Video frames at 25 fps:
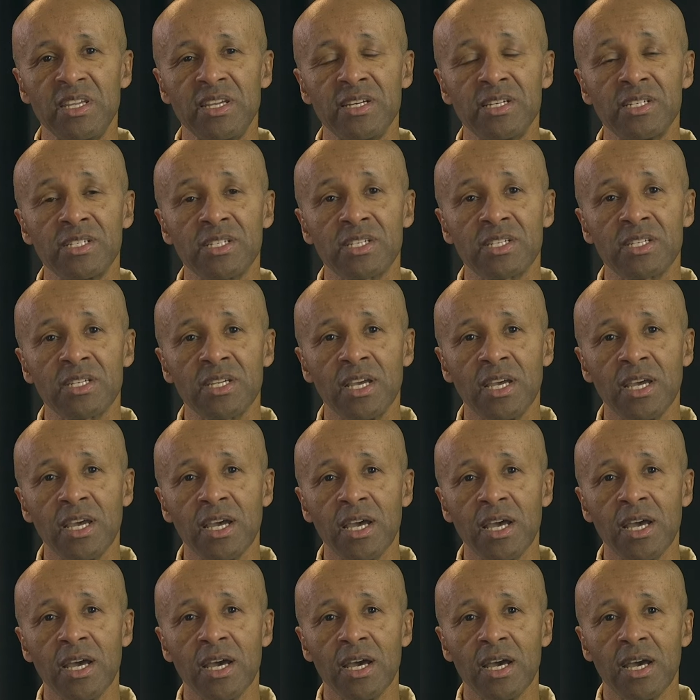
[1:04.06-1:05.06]
years
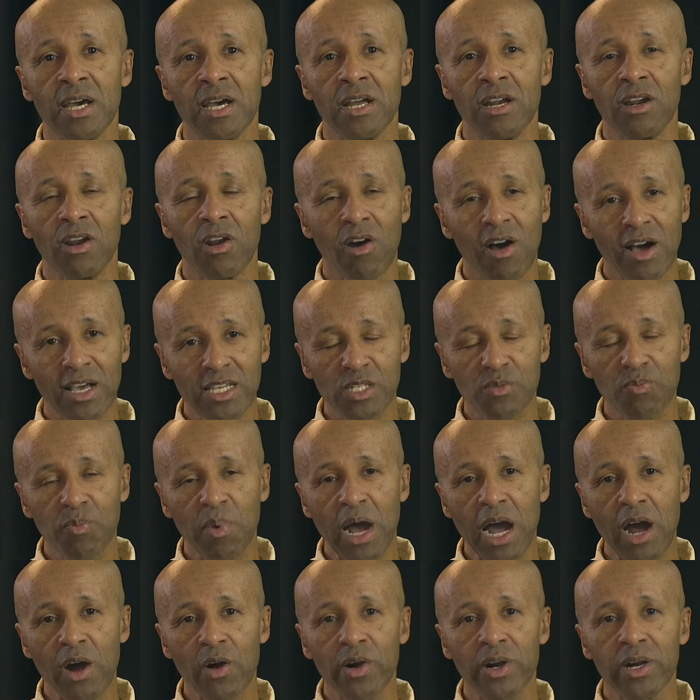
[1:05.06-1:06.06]
lost
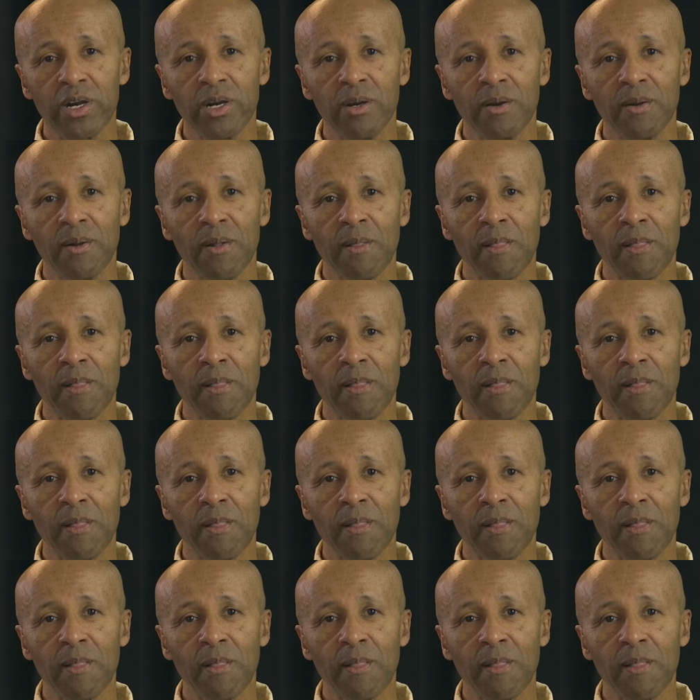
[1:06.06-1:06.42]
power